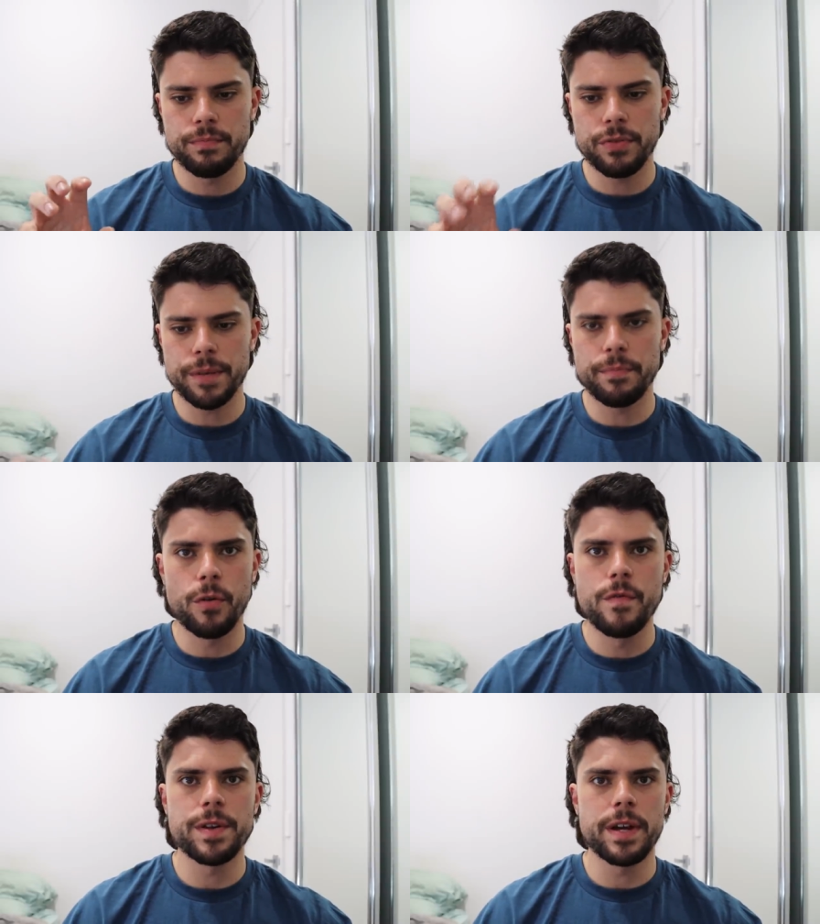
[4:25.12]
pretty
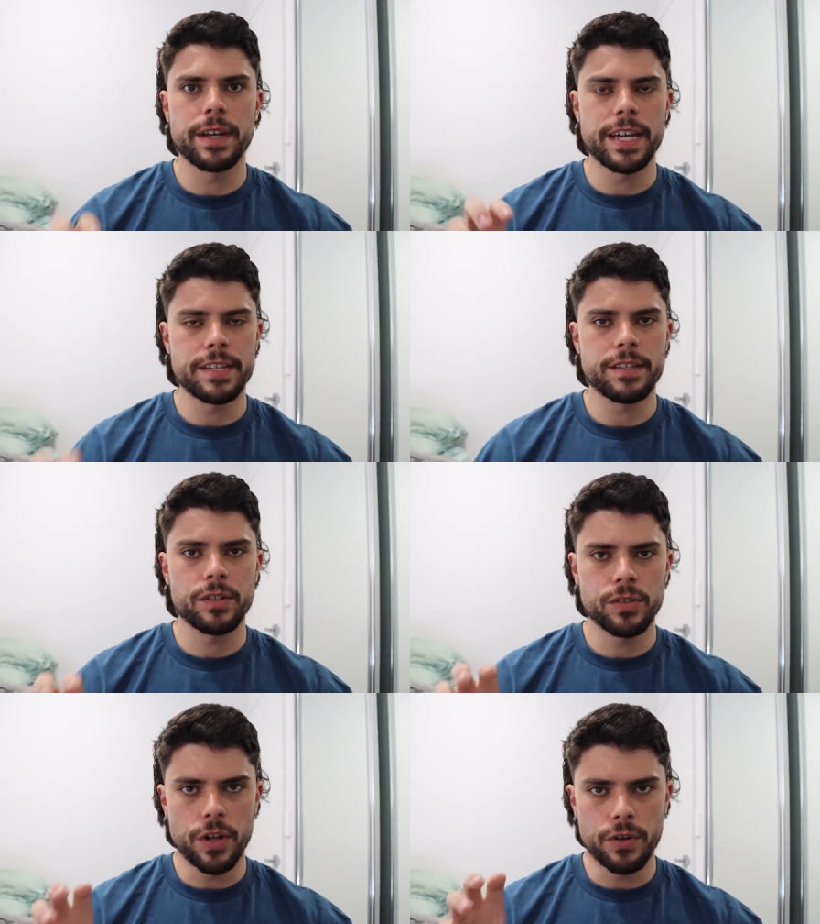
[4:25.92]
proven against
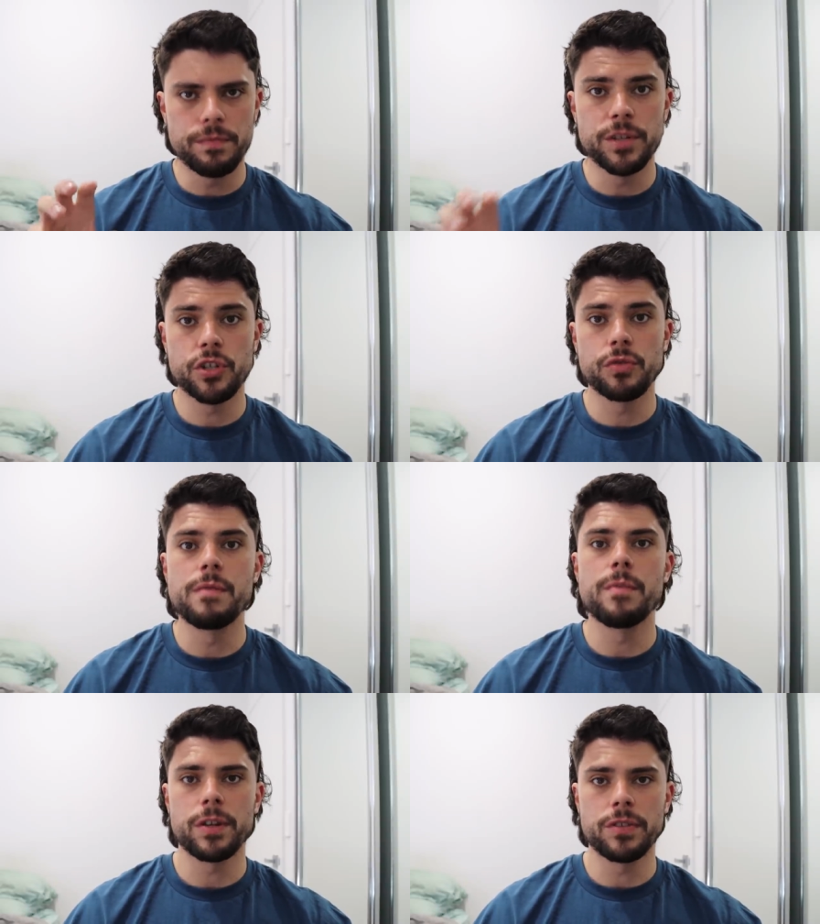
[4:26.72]
you know mature
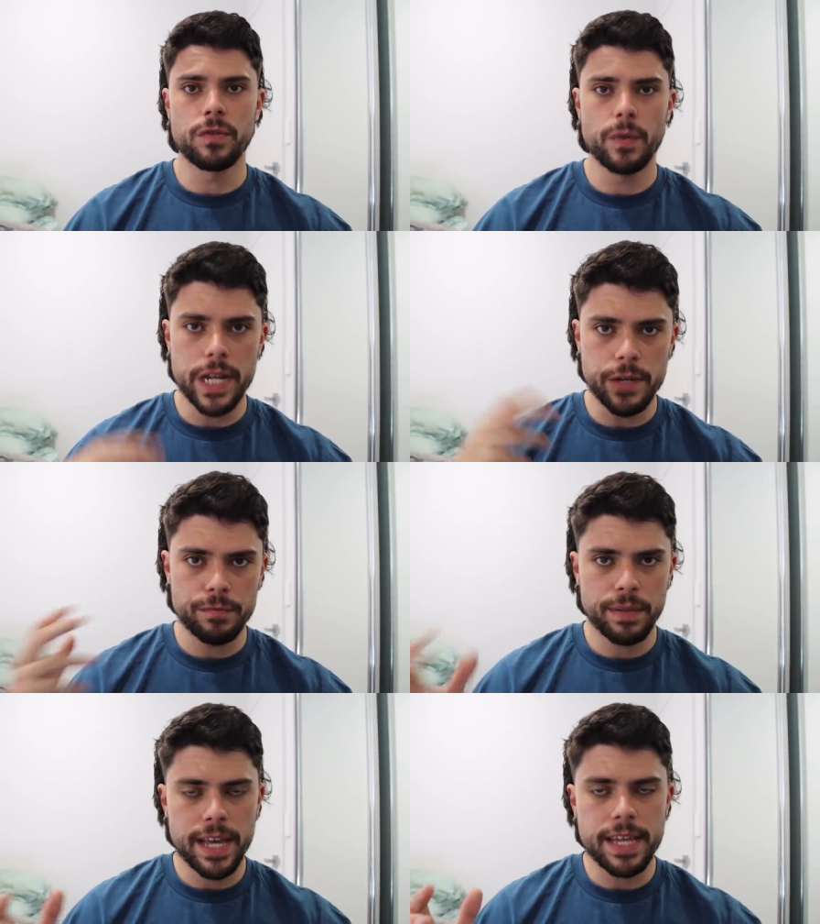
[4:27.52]
bodies already. He was
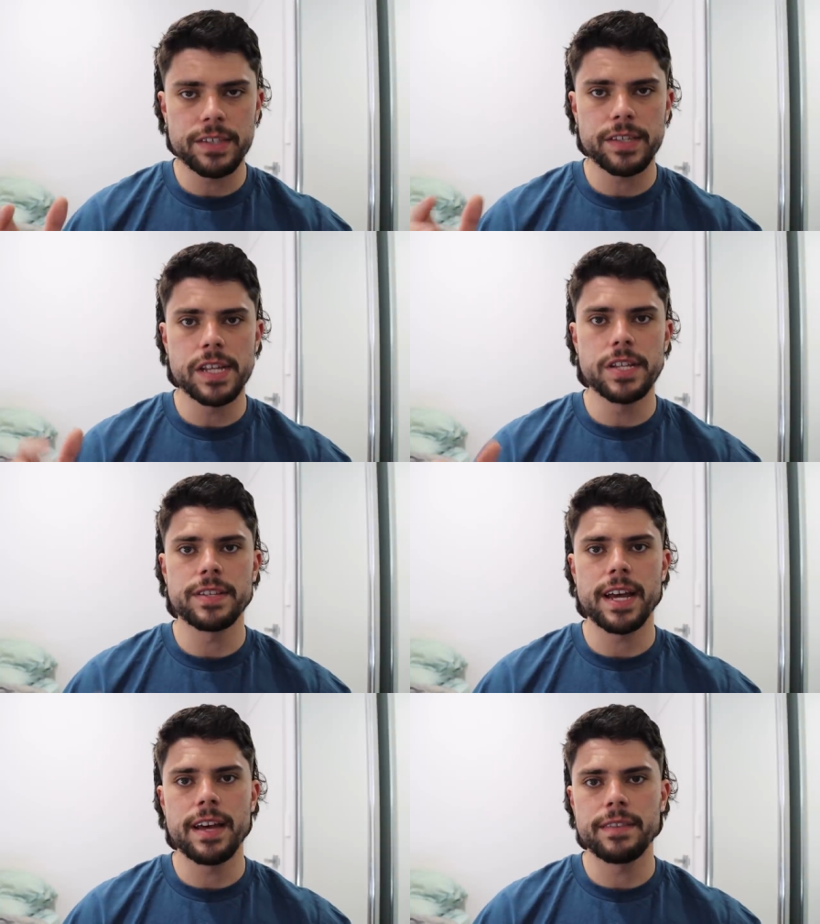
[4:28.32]
playing
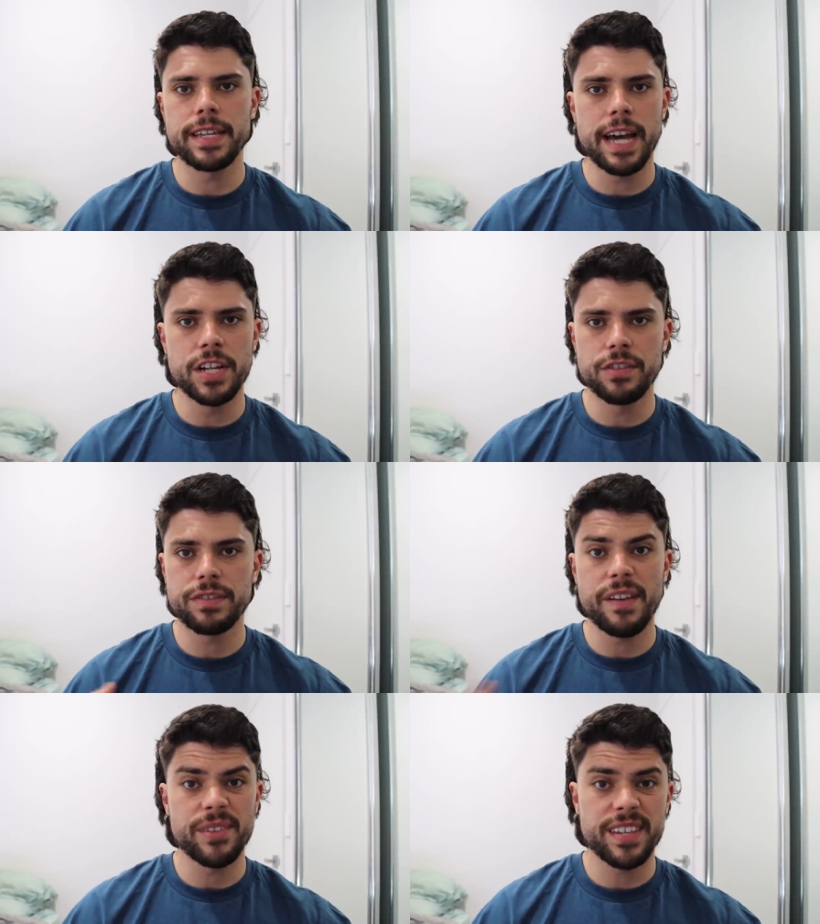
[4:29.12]
seniors at the age of
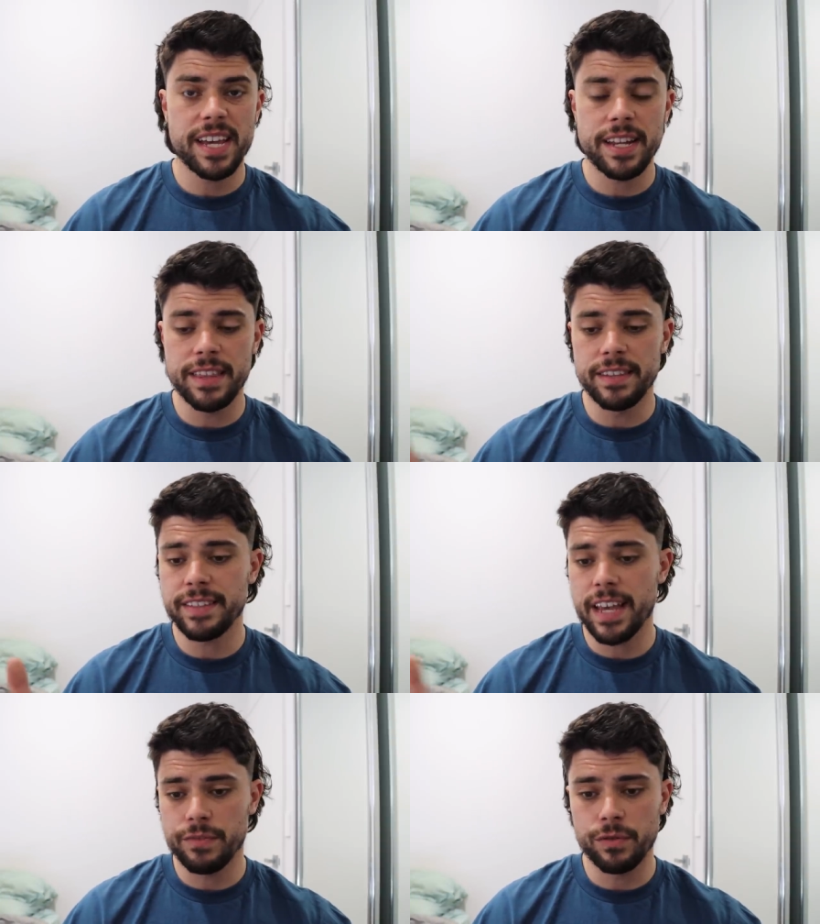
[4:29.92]
17 in the
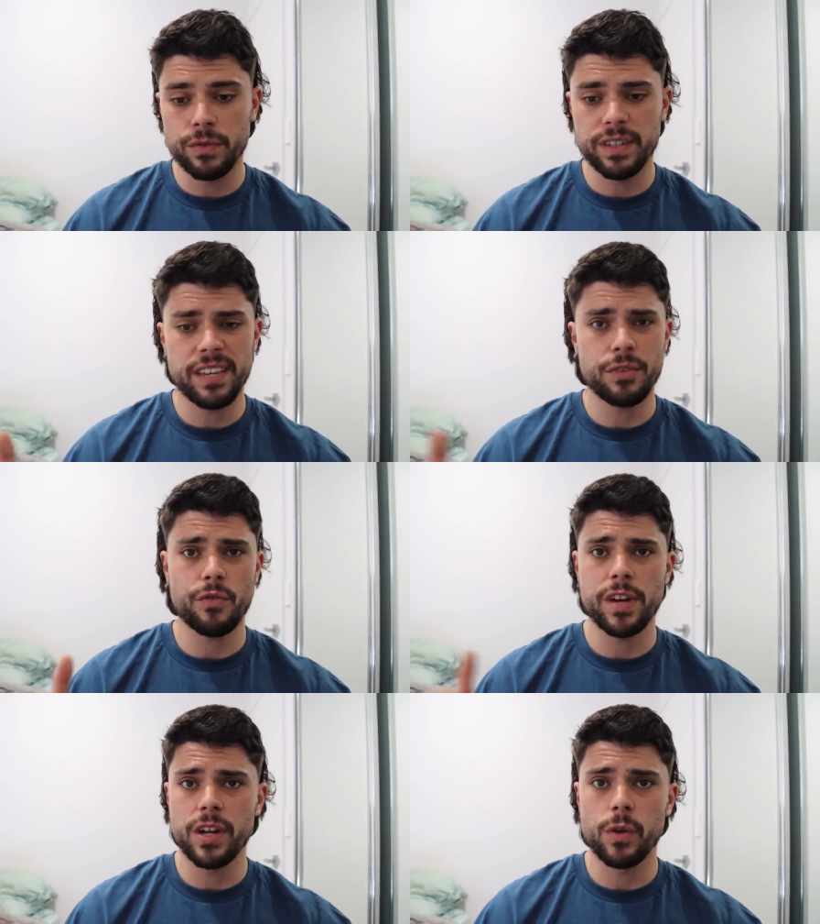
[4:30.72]
SANFL. kicked
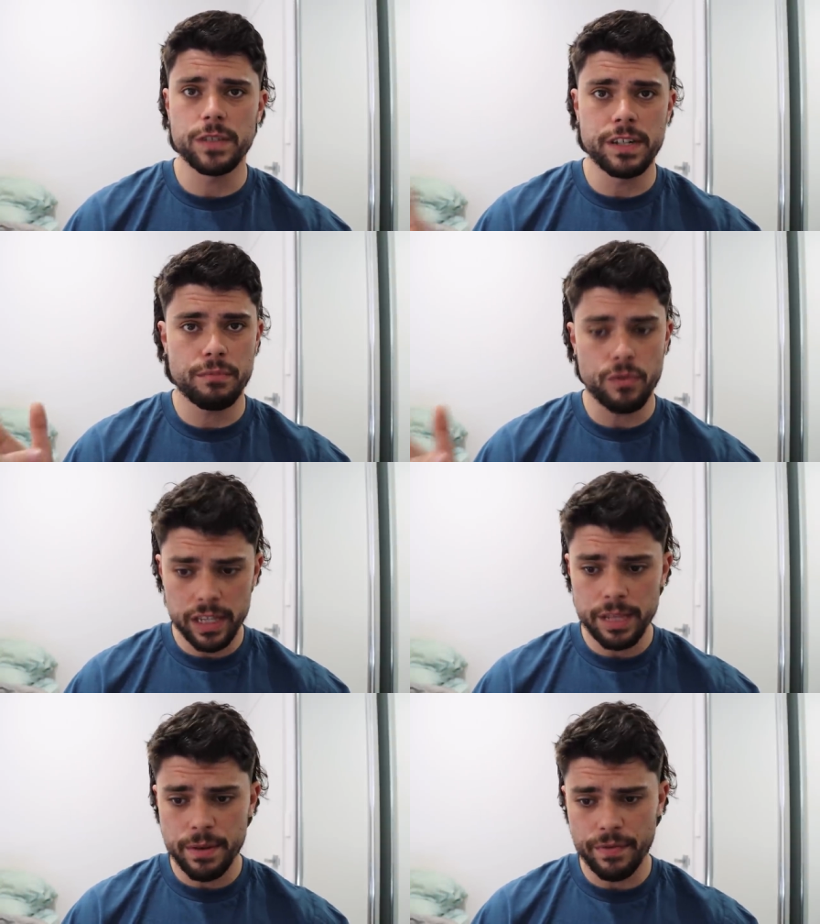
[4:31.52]
three goals in a
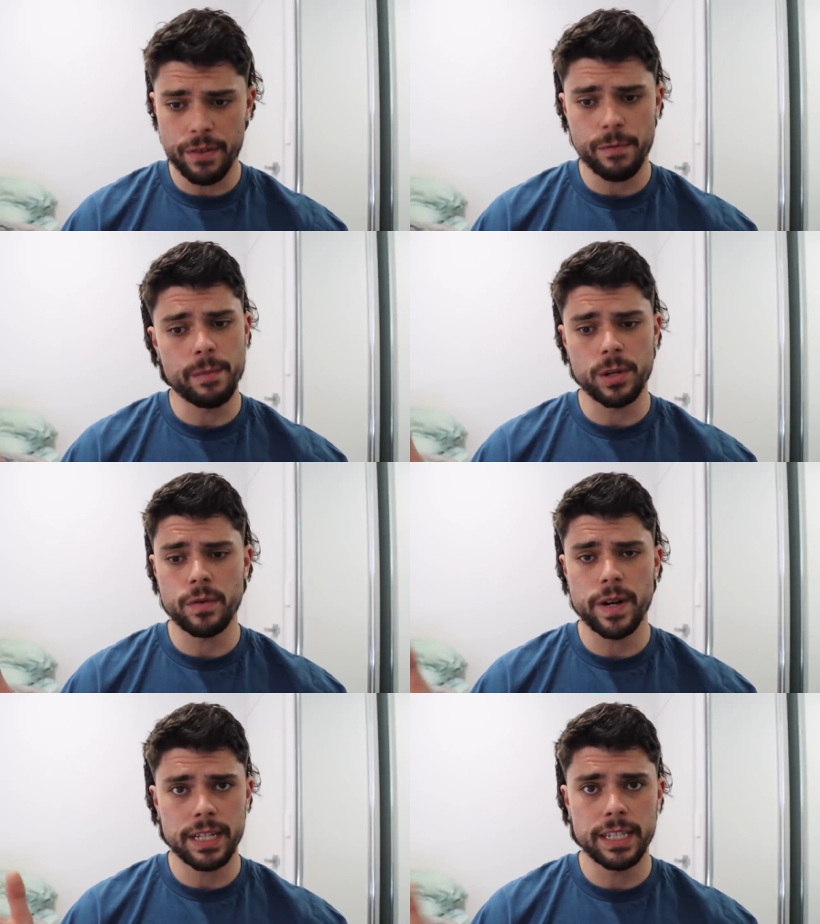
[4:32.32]
prelim if I remember
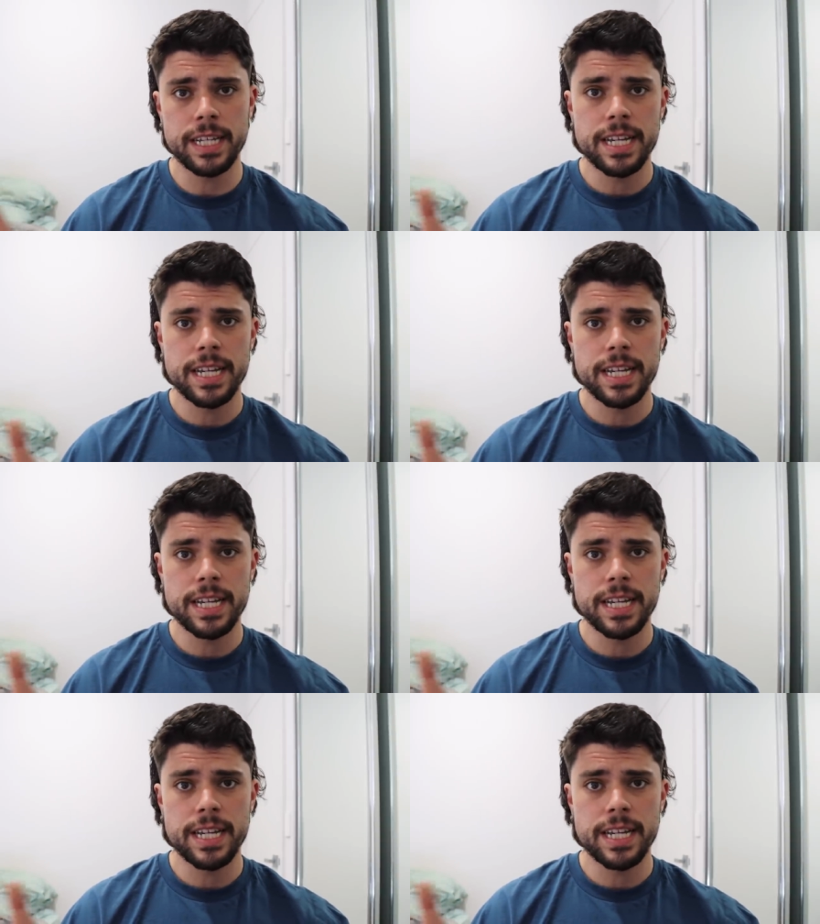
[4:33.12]
correctly,